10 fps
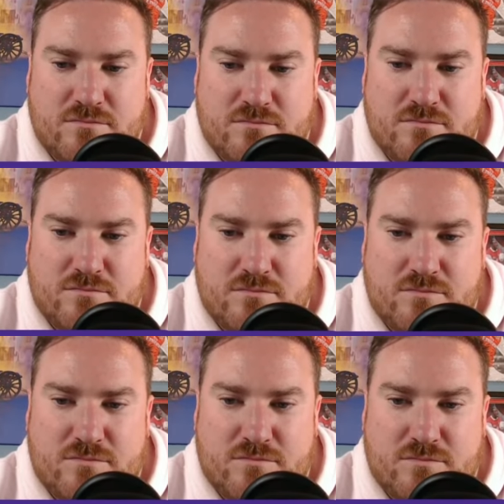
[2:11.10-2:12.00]

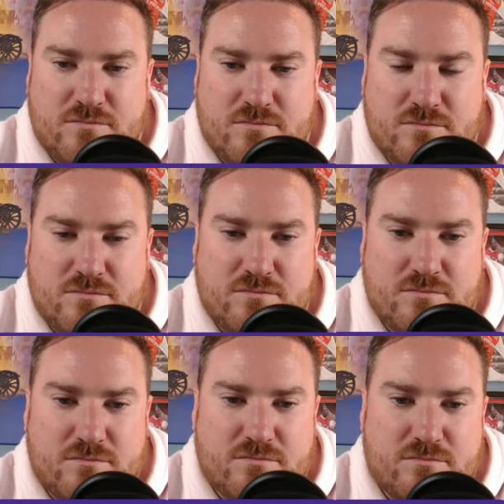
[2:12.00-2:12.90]

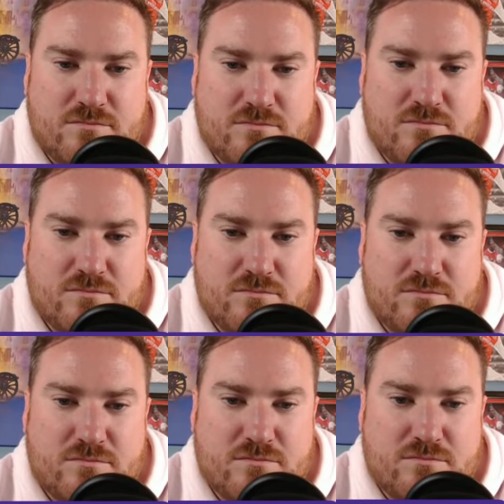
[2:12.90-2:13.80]

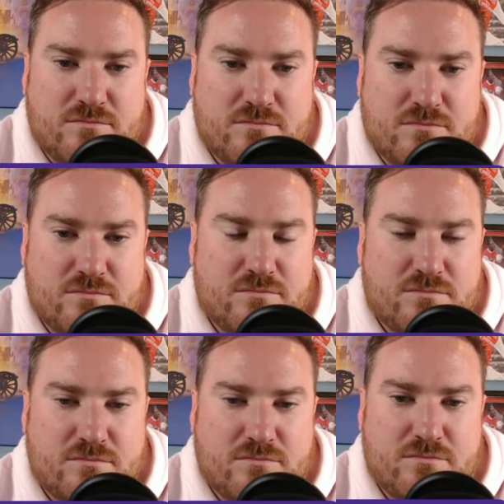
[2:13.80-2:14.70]

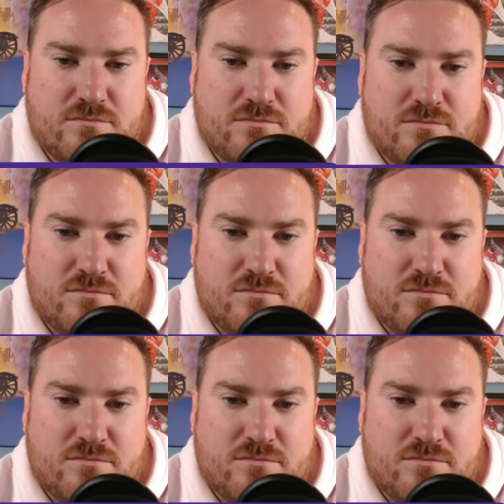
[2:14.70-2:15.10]
(silent)